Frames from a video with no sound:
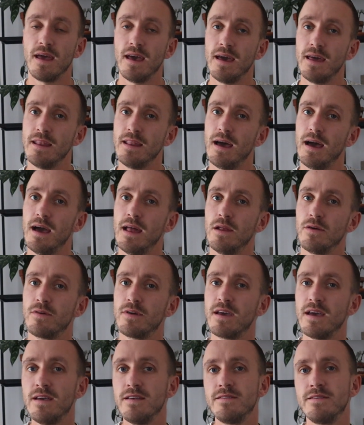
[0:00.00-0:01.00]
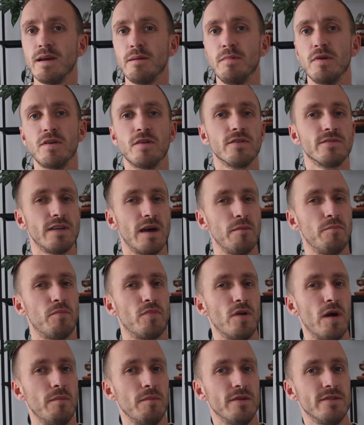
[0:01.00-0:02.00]
an alocasia because I
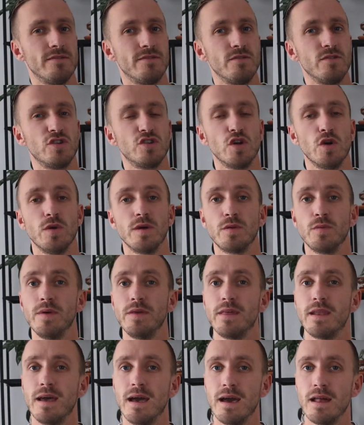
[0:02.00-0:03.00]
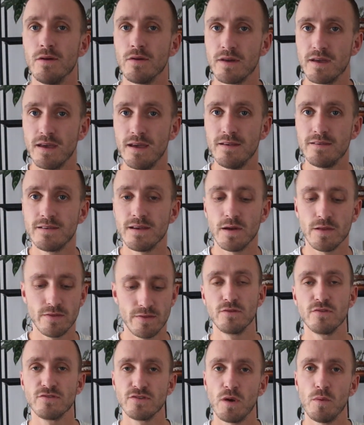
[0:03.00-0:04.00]
promised to show it with an alocasia
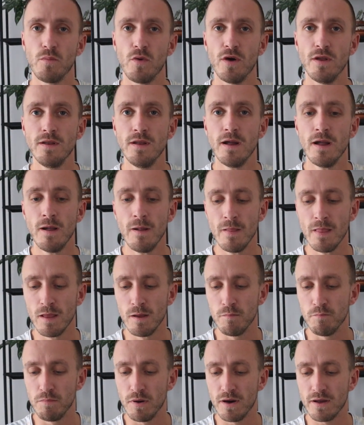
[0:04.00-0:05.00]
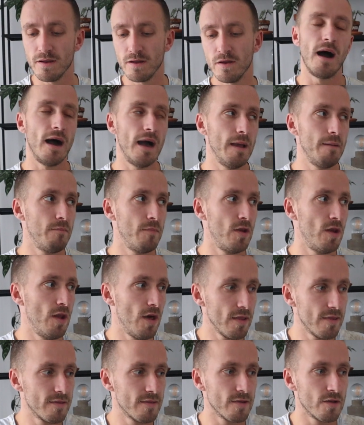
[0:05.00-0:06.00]
to someone, but I'm
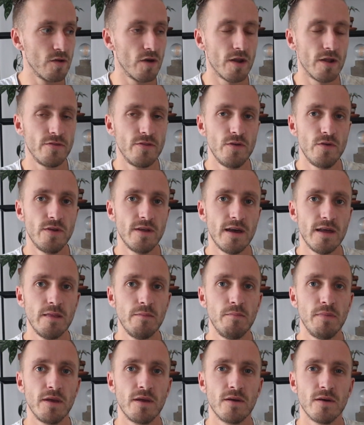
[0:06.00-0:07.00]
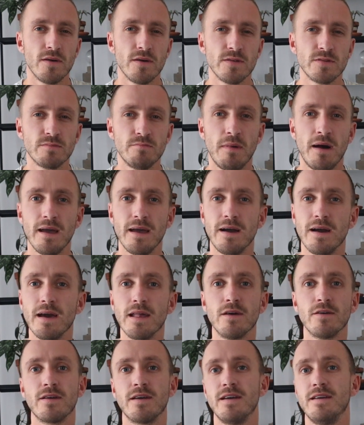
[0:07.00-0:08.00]
not gonna do that because my
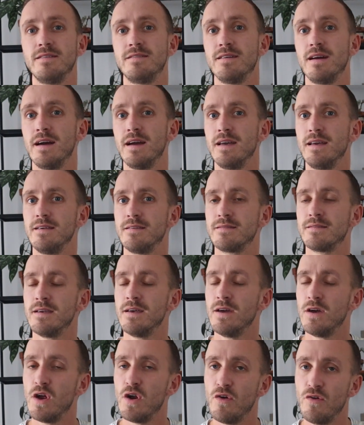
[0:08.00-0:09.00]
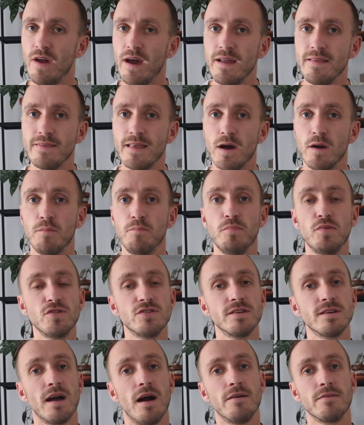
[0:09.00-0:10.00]
alocasia is right now
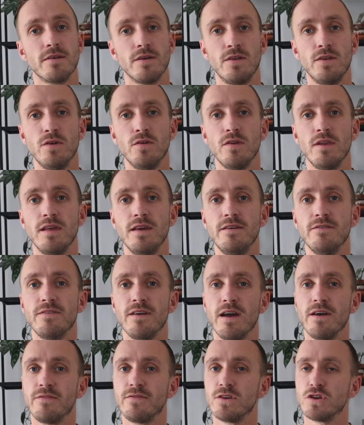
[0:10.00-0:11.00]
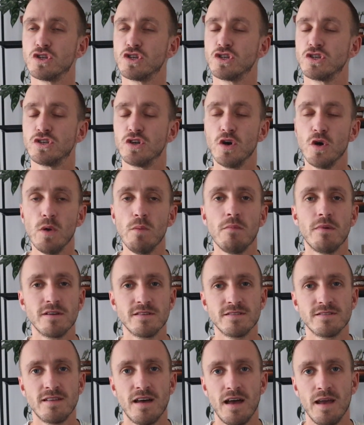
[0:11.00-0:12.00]
pushing out a new leaf after so
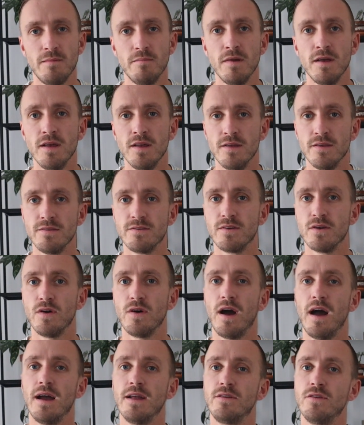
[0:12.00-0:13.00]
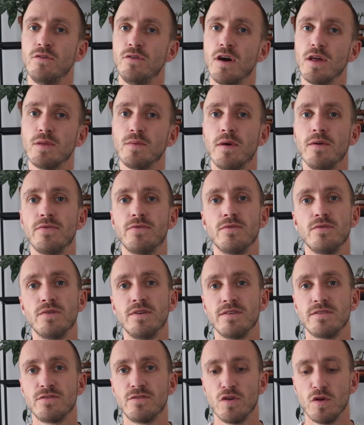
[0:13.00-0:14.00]
much time, so I do not want to
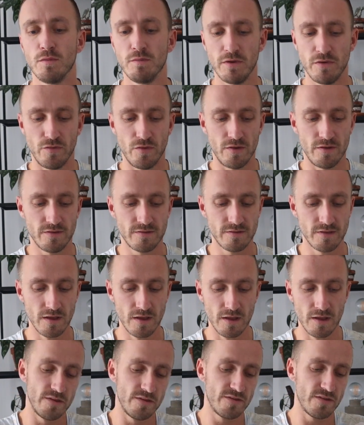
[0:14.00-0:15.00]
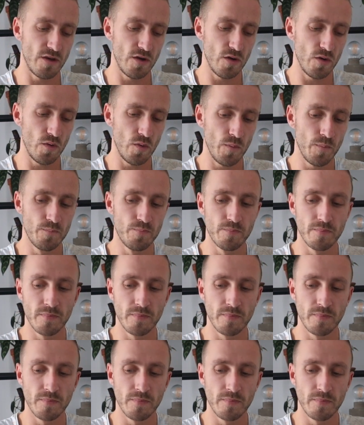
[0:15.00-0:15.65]
disturb the roots. So